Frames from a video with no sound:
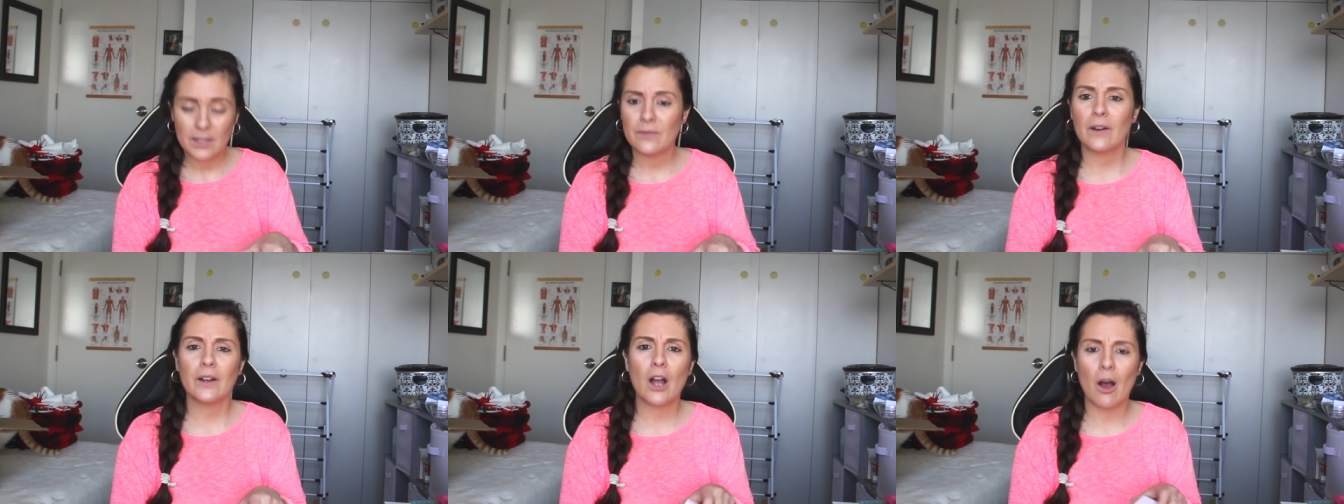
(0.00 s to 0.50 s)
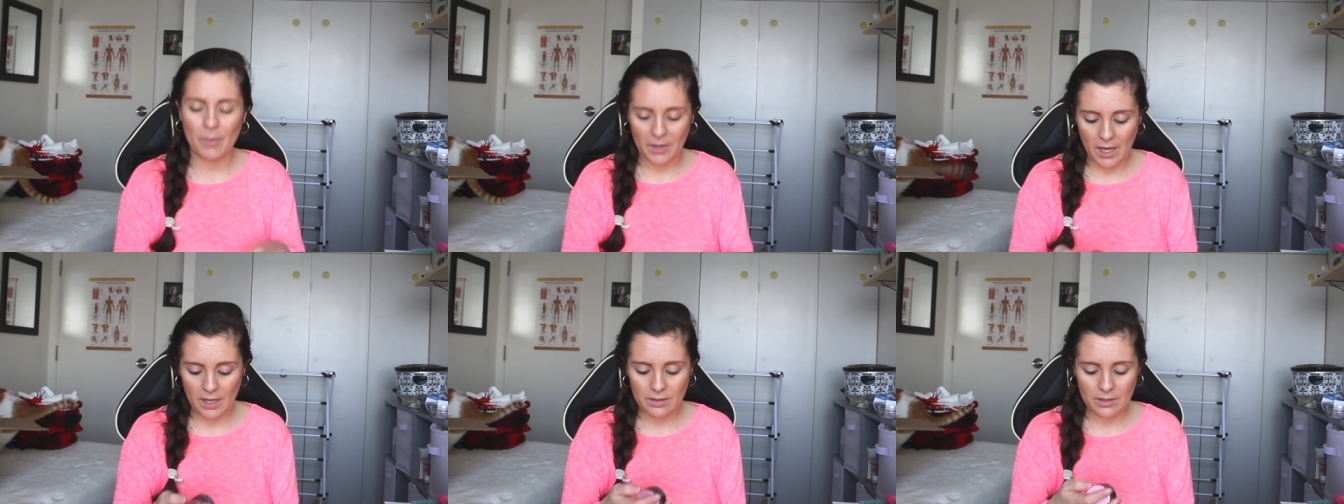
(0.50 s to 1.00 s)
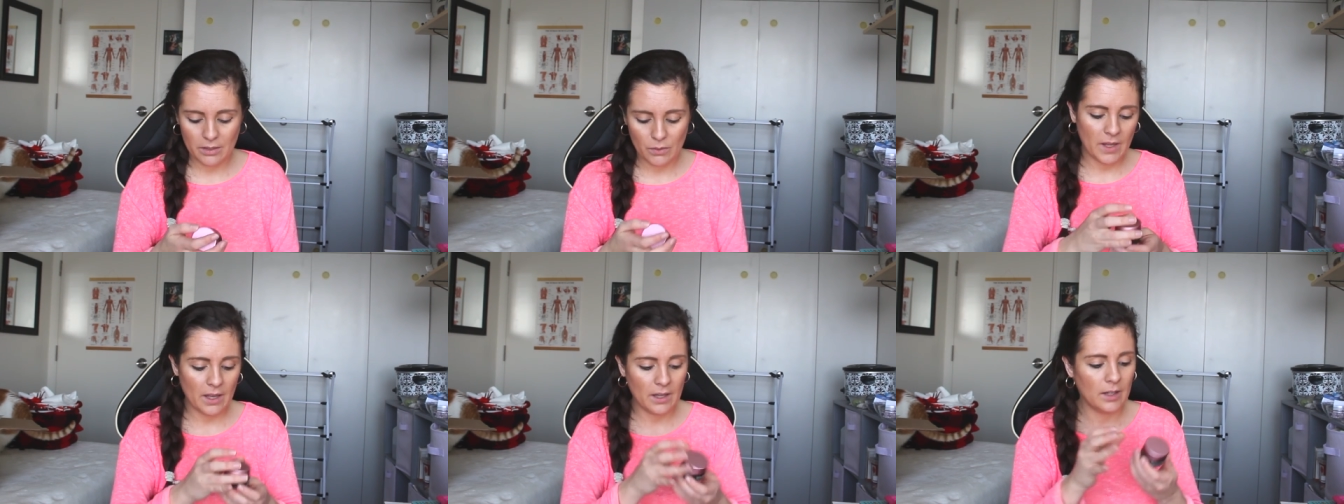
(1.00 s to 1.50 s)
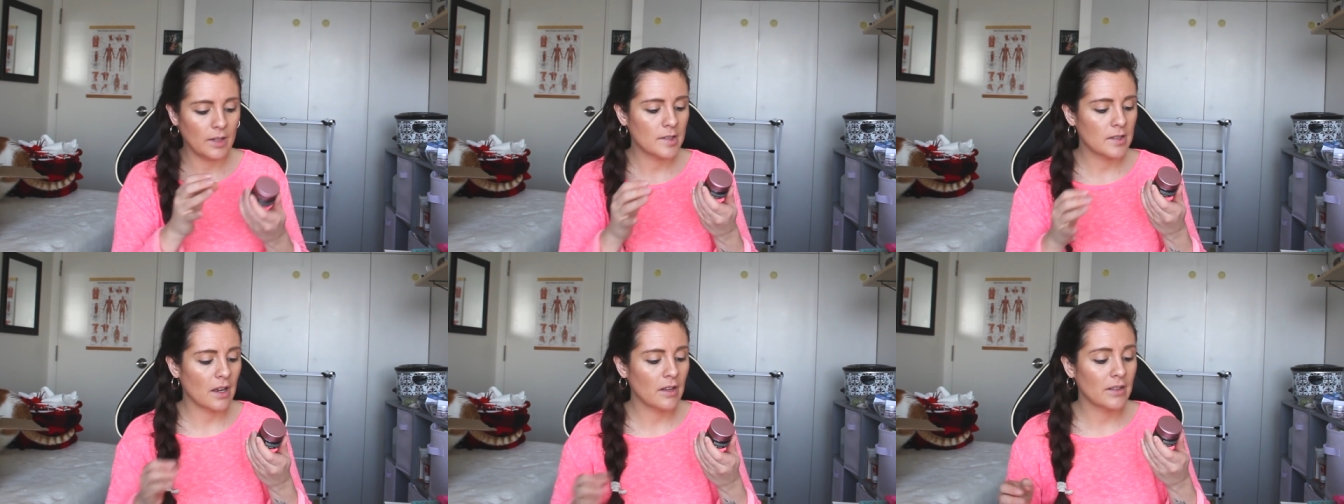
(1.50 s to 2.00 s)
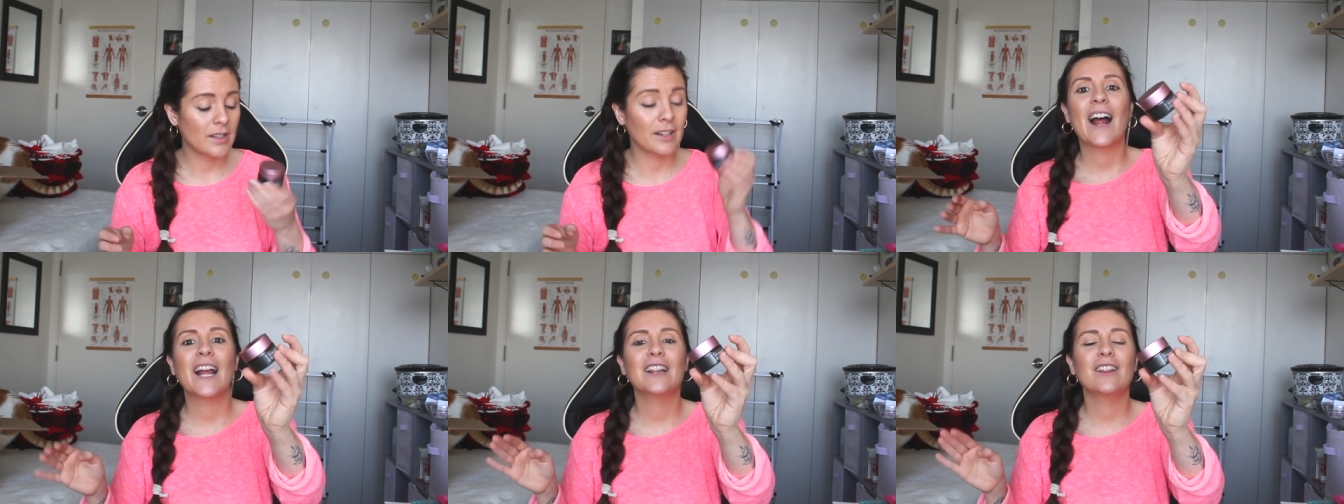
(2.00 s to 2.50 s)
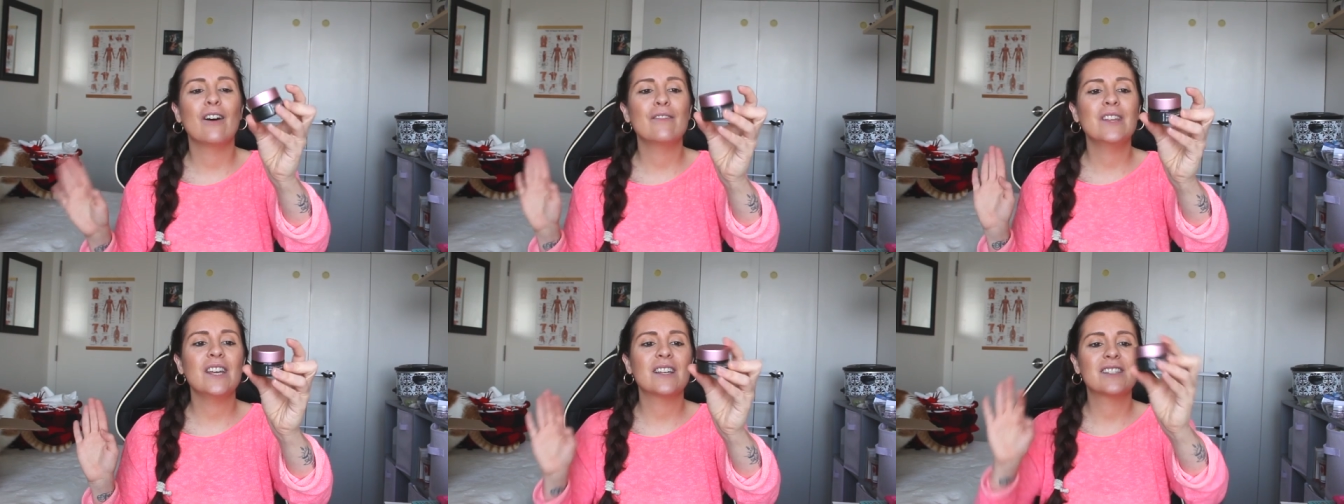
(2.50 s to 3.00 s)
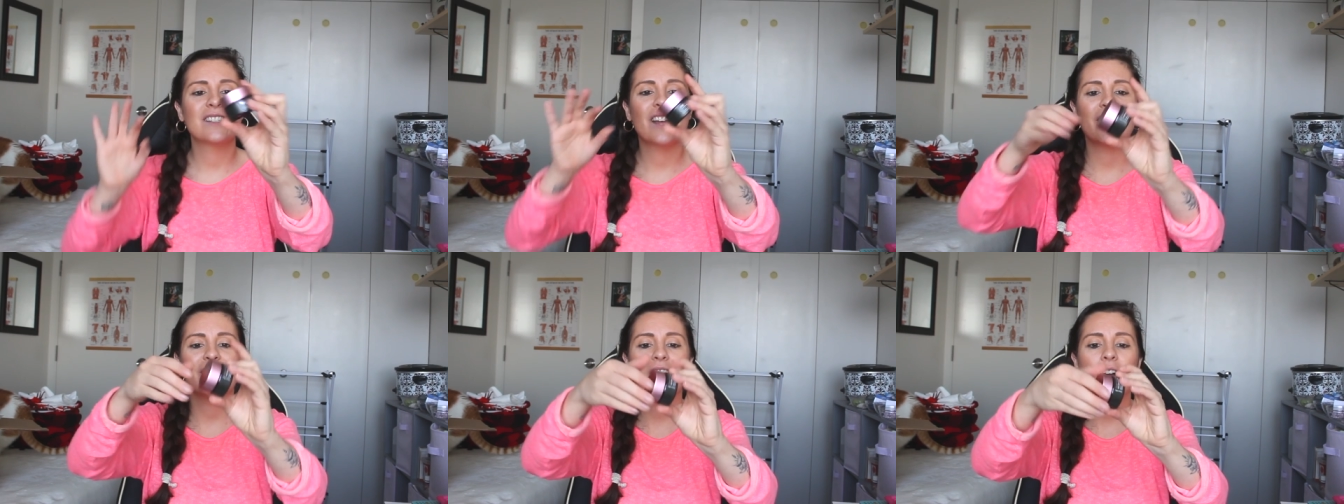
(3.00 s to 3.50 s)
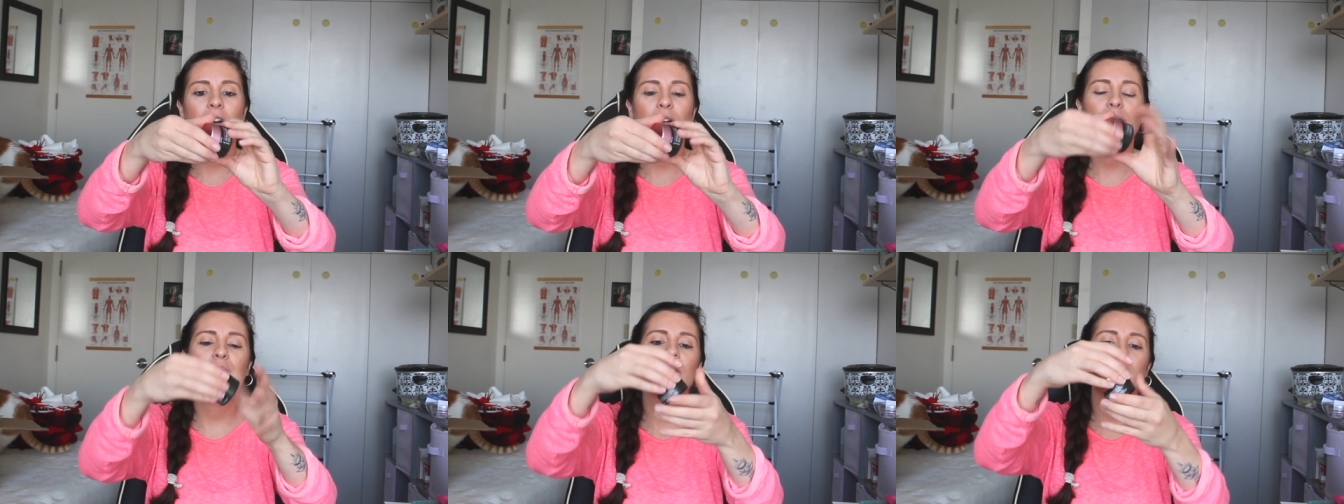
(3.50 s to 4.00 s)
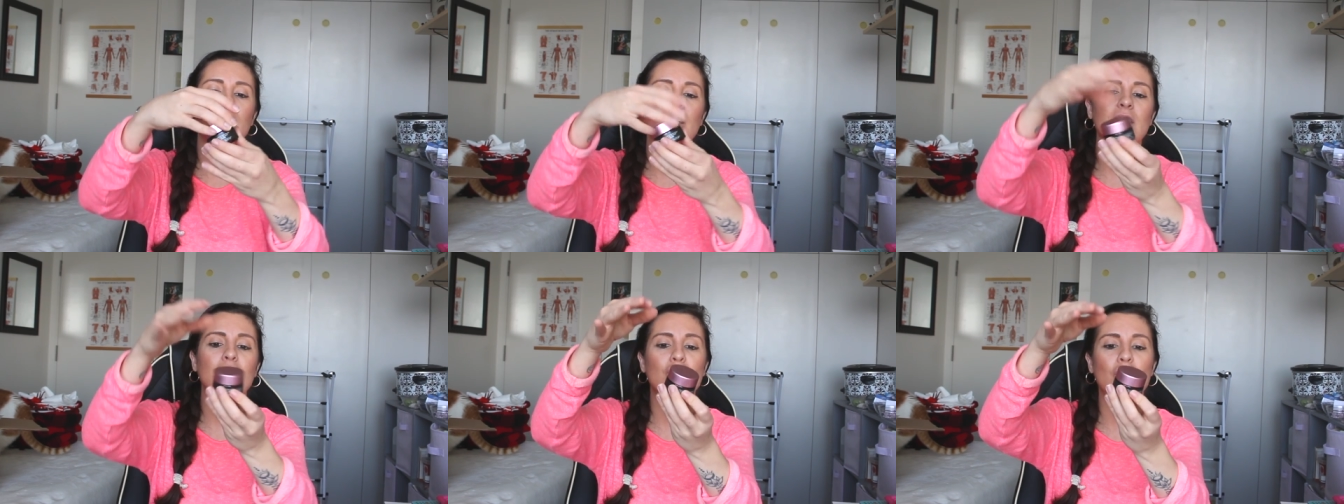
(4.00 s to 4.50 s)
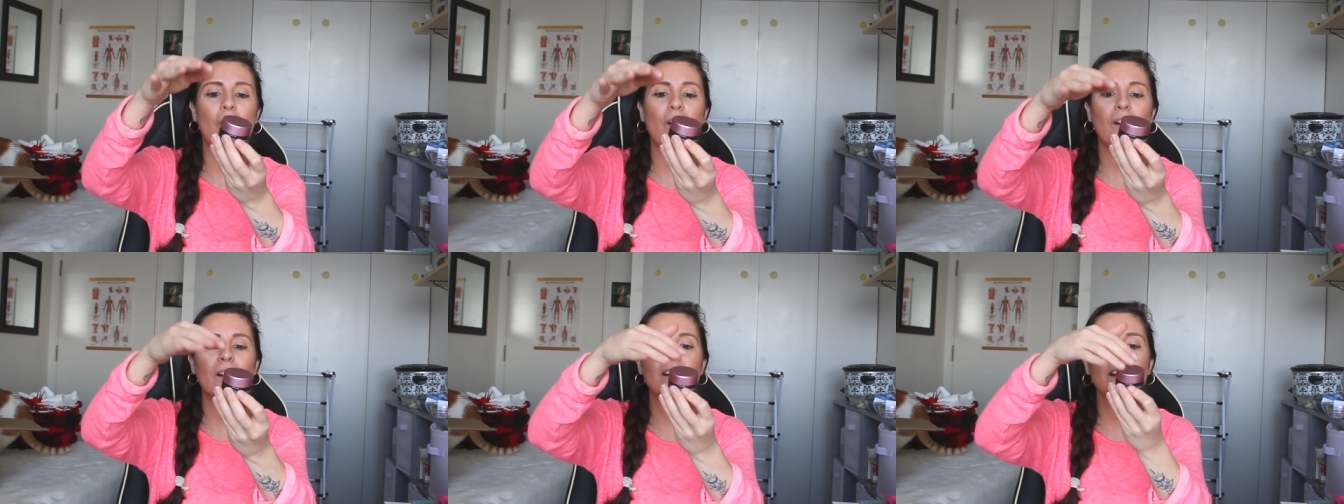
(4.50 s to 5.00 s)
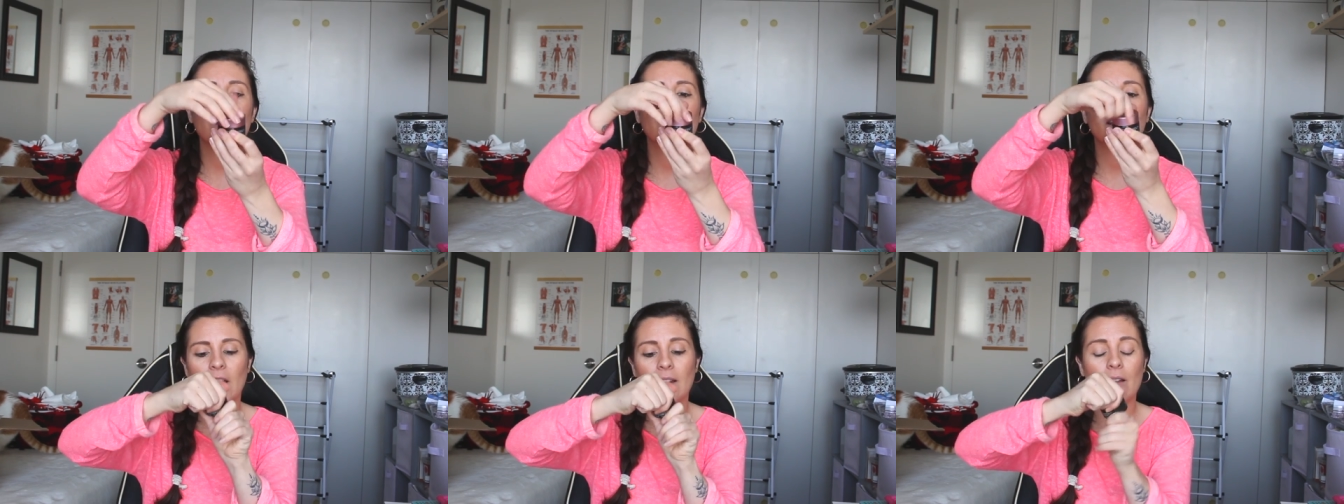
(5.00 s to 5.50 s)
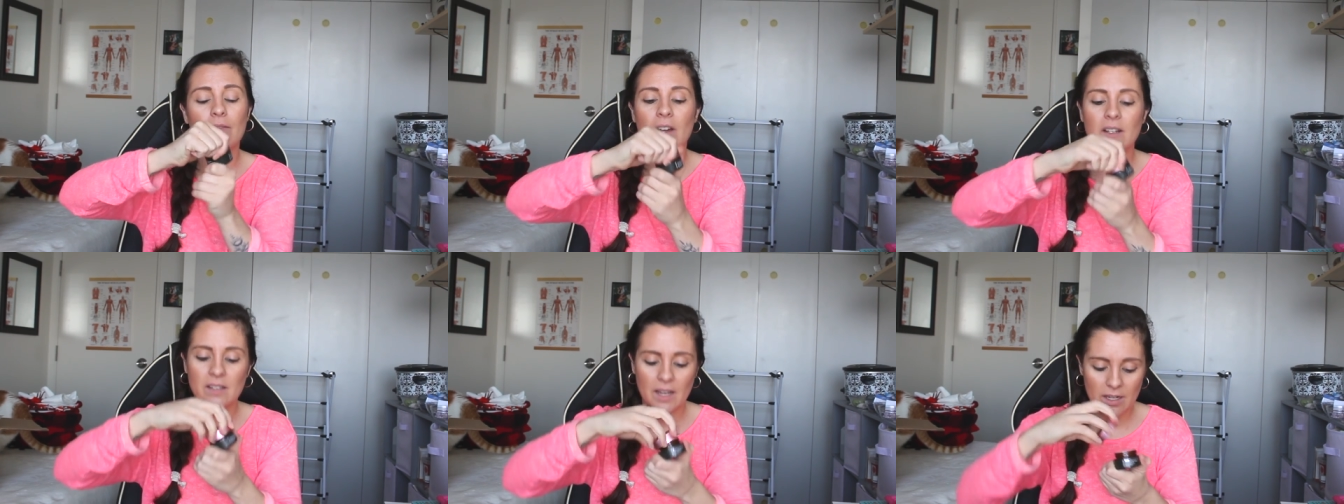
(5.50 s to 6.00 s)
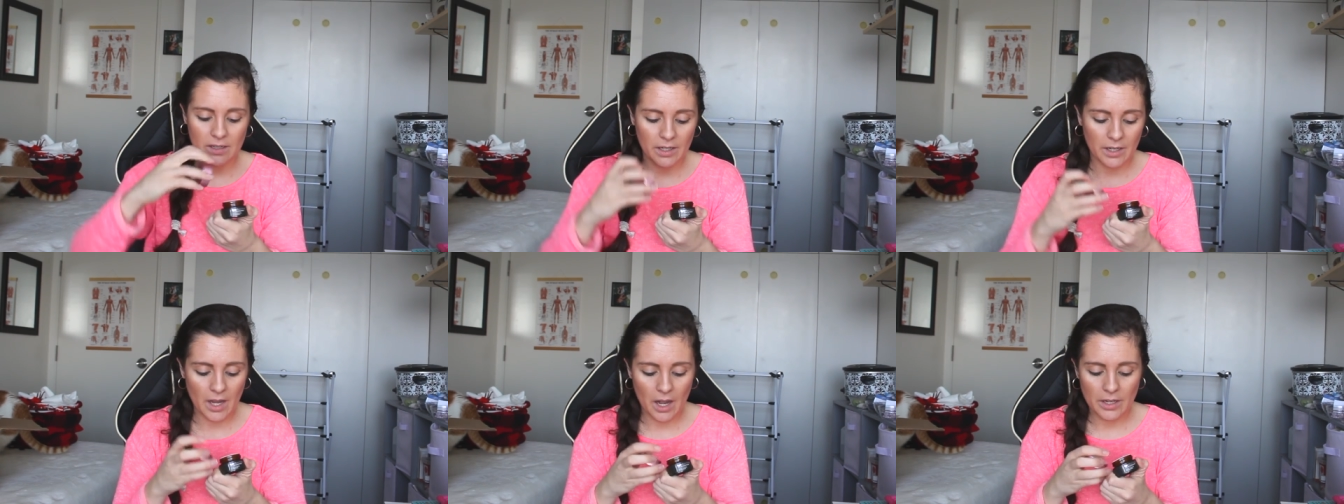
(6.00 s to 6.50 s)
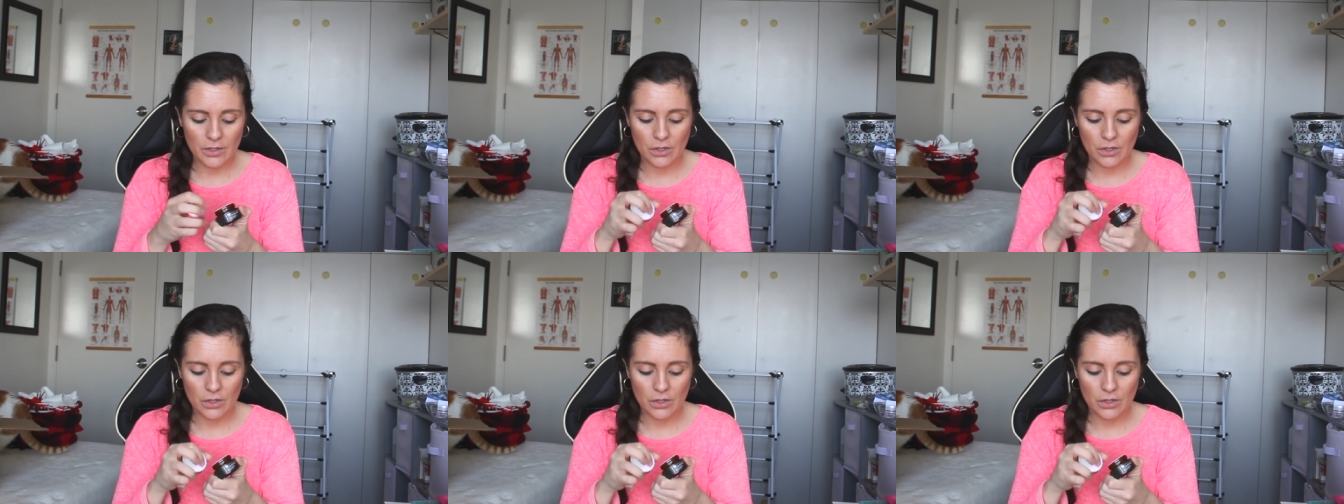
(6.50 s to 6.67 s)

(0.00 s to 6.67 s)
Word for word: It's very complicated to get a sign thing. I love the aesthetic of the jar and I love that it's anti-eye